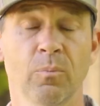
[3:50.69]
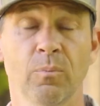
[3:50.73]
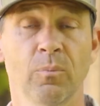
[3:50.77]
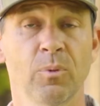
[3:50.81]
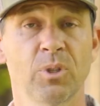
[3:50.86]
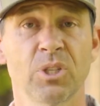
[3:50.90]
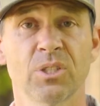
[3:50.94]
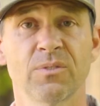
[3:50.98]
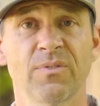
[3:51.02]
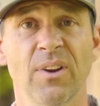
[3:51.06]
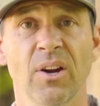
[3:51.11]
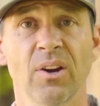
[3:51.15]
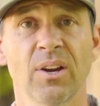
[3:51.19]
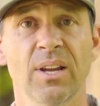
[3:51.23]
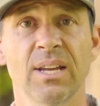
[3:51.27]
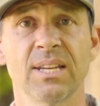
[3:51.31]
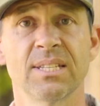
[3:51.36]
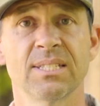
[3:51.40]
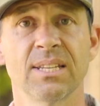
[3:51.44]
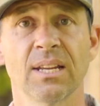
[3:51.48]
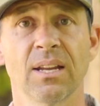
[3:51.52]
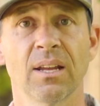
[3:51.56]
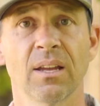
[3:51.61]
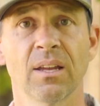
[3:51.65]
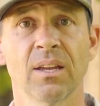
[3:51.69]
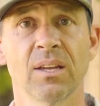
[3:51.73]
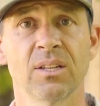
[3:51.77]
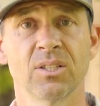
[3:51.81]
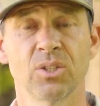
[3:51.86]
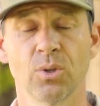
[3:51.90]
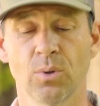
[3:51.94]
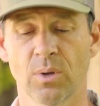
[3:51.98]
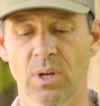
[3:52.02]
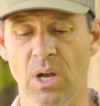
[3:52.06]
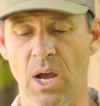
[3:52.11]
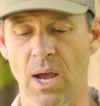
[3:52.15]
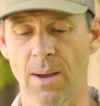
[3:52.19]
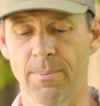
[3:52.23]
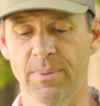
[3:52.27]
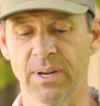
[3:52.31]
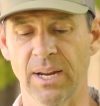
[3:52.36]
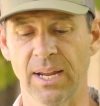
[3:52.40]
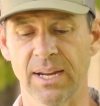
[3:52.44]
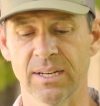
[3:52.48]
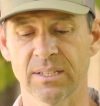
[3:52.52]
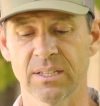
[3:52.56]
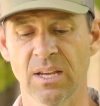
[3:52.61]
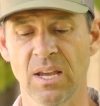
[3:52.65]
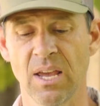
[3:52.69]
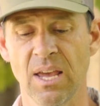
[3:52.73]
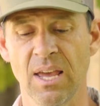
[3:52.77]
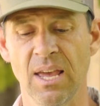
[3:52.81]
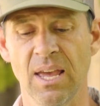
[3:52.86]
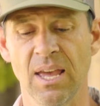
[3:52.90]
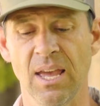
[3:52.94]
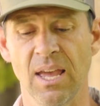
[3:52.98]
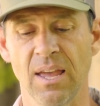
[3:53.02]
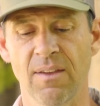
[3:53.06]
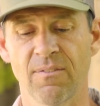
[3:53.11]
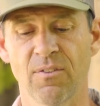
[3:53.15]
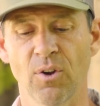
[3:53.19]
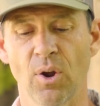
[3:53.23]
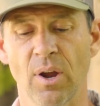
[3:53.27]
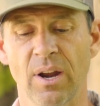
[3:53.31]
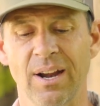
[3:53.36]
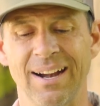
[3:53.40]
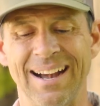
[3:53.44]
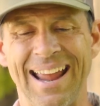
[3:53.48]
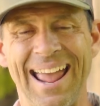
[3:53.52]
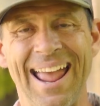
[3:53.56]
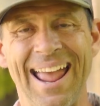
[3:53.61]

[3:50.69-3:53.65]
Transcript: which is very easy to, to accommodate. If you're on an